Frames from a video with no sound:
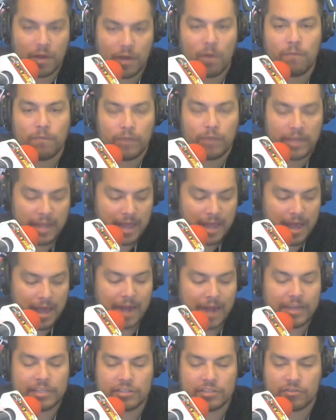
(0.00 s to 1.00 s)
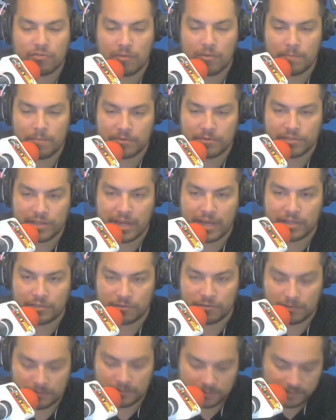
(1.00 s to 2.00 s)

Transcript: Hopefully I didn't screw up your schedule.